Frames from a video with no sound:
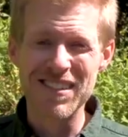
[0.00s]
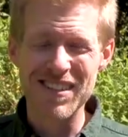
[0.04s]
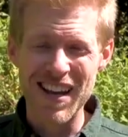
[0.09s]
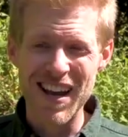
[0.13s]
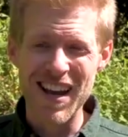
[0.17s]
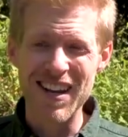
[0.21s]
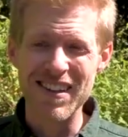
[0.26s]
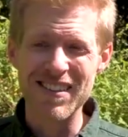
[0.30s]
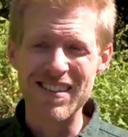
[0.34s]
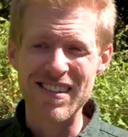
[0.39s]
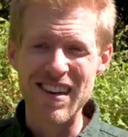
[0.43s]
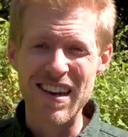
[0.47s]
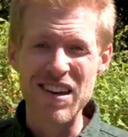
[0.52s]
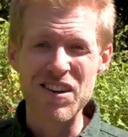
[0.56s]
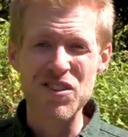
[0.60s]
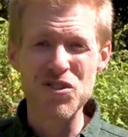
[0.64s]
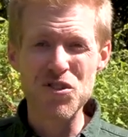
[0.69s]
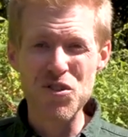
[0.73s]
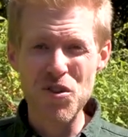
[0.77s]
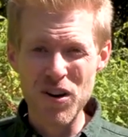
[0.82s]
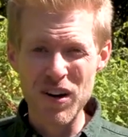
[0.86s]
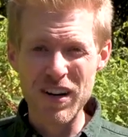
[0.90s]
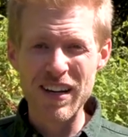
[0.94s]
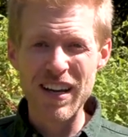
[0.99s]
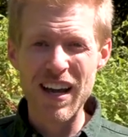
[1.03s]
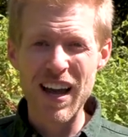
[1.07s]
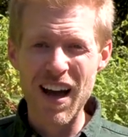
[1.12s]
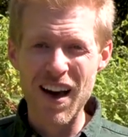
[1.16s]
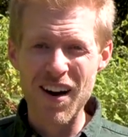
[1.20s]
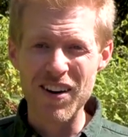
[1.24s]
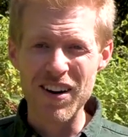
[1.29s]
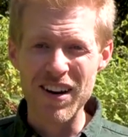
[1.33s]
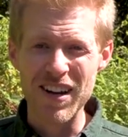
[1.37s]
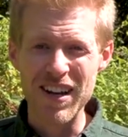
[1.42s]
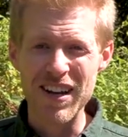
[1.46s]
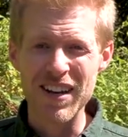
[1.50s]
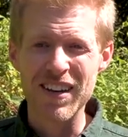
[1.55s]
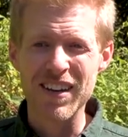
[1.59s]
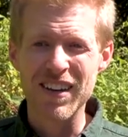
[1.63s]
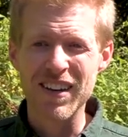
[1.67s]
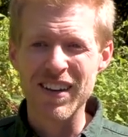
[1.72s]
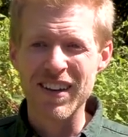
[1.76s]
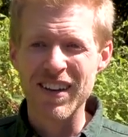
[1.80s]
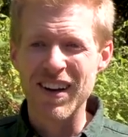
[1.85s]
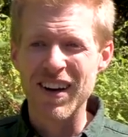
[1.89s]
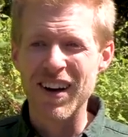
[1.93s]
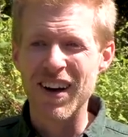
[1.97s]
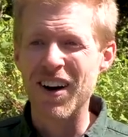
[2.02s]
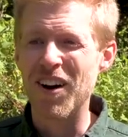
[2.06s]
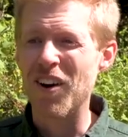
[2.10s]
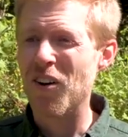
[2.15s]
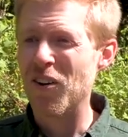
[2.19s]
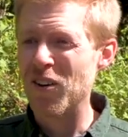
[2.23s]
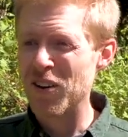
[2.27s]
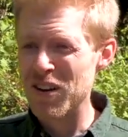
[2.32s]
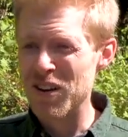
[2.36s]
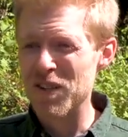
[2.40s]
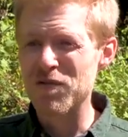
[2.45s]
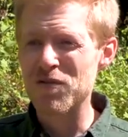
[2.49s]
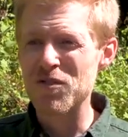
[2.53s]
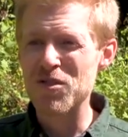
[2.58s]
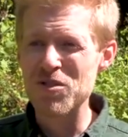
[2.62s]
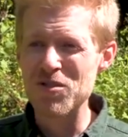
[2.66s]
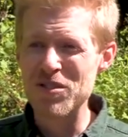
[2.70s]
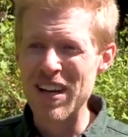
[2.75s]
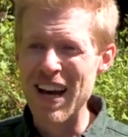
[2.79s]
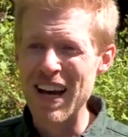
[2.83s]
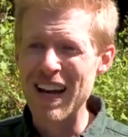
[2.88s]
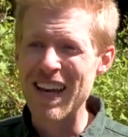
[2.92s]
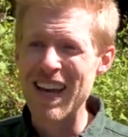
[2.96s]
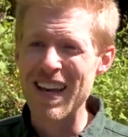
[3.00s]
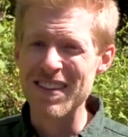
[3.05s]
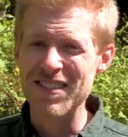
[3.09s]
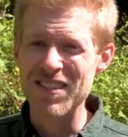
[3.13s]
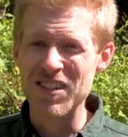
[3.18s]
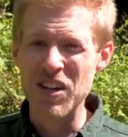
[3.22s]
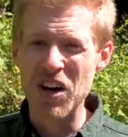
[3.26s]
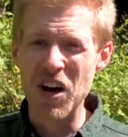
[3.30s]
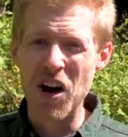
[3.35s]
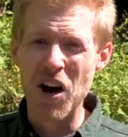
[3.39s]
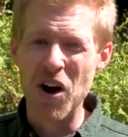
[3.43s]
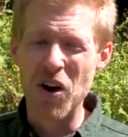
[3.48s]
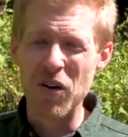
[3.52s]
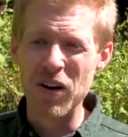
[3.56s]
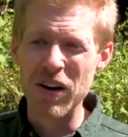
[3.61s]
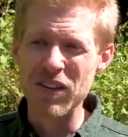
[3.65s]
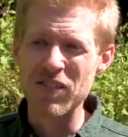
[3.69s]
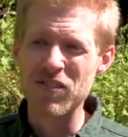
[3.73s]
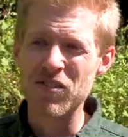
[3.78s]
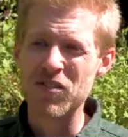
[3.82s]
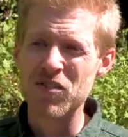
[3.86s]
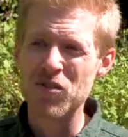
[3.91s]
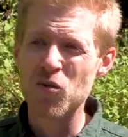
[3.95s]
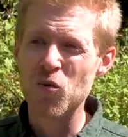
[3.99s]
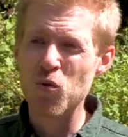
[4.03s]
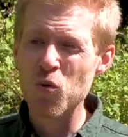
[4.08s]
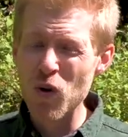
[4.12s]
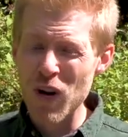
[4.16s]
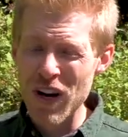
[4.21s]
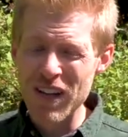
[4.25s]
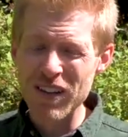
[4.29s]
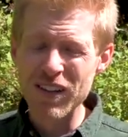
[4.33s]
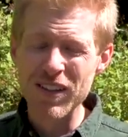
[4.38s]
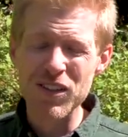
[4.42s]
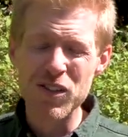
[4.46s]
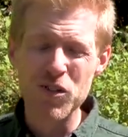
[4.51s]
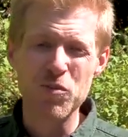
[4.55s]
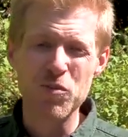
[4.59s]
States in York County only a few decades ago, and it's quickly